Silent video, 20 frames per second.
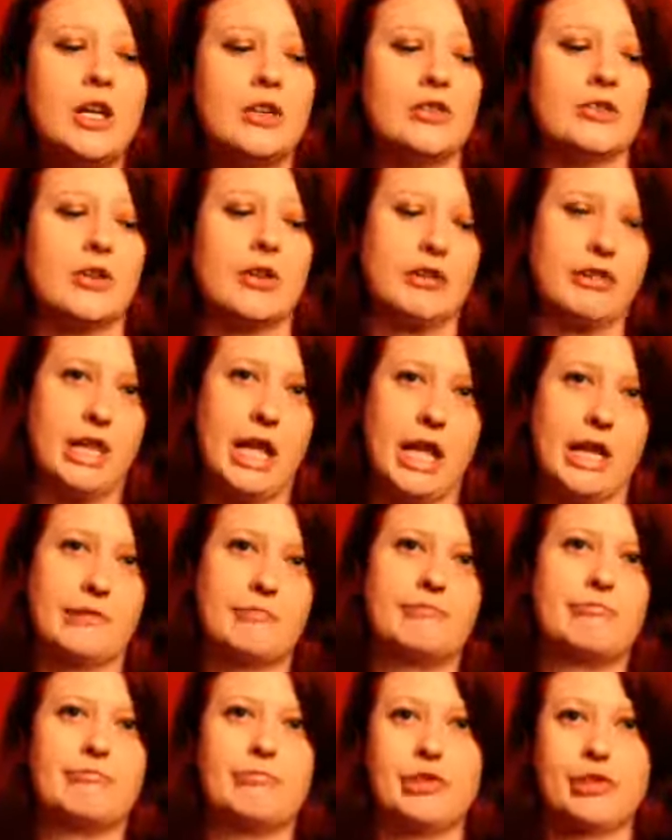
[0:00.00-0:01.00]
so I
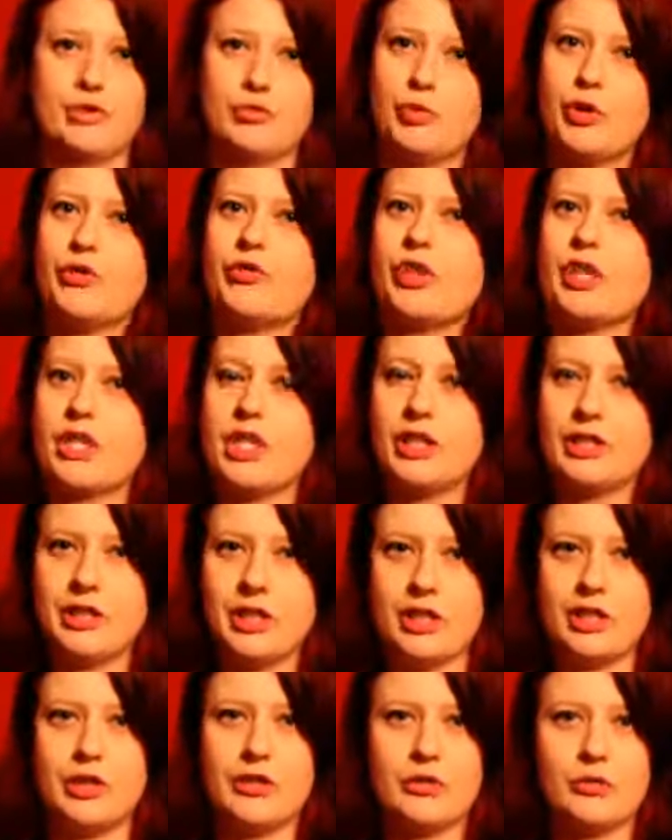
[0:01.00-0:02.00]
thought, this is perfect, I'll
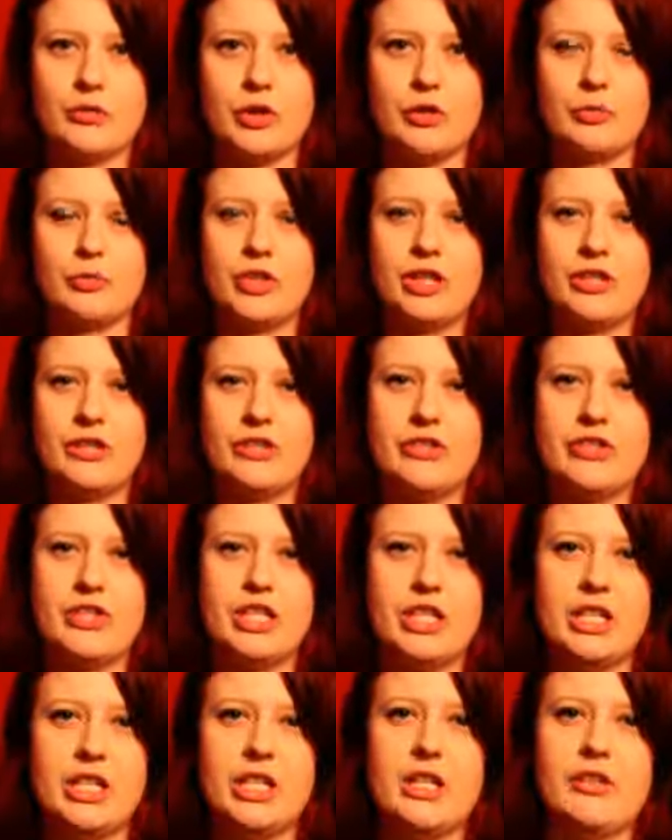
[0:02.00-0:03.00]
take this with me and
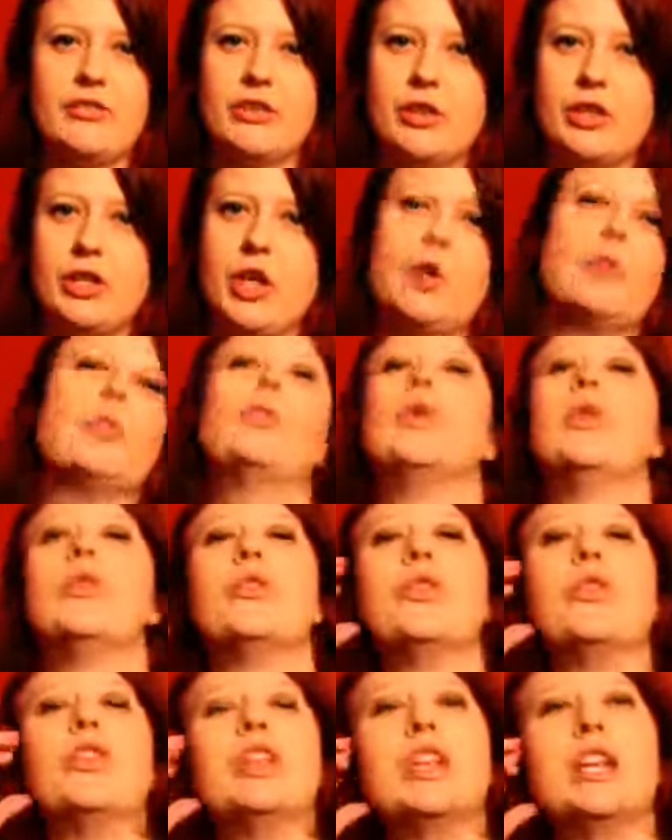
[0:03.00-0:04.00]
see if it'll help
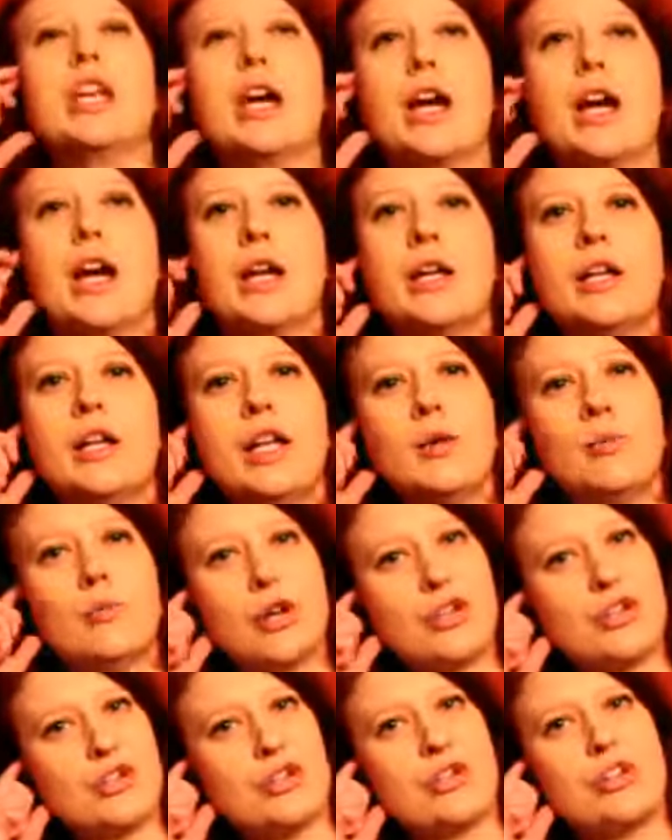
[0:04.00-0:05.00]
with the
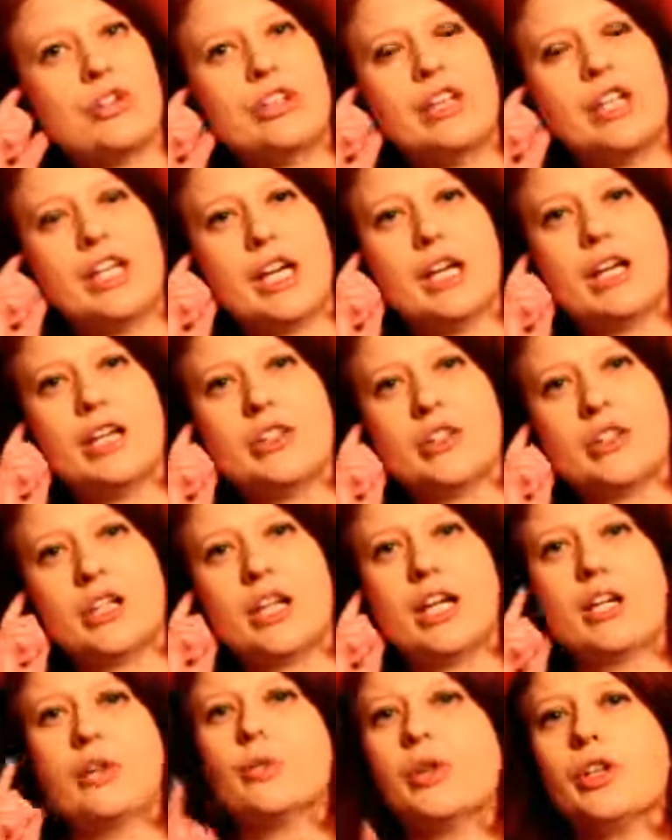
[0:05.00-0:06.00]
pressure that you get in your
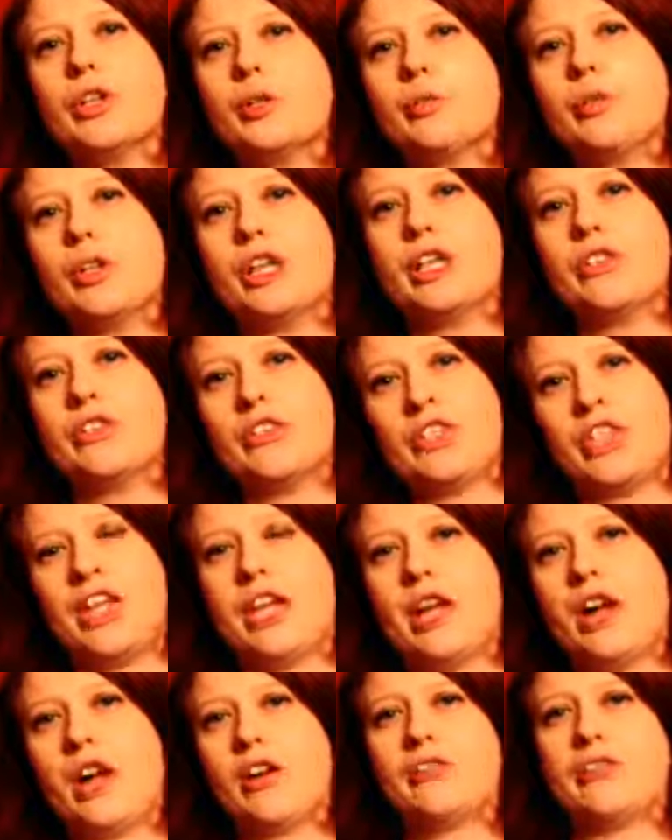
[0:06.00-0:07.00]
head when the planes
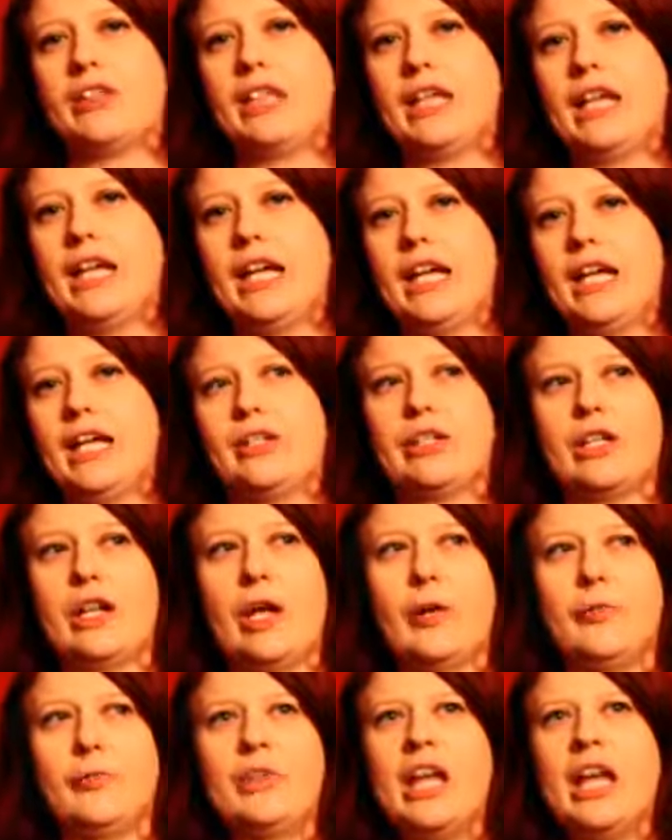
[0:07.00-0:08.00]
take off and
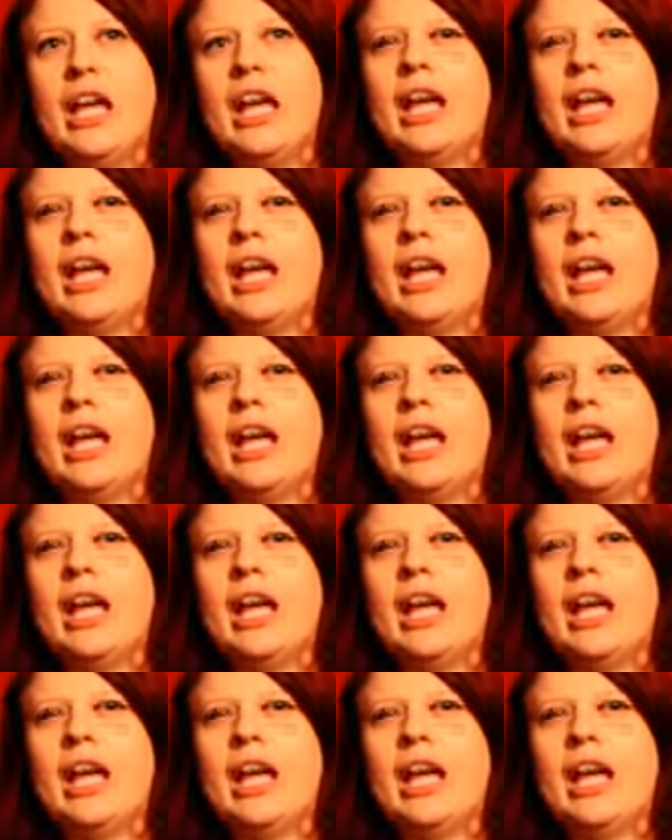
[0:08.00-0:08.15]
land.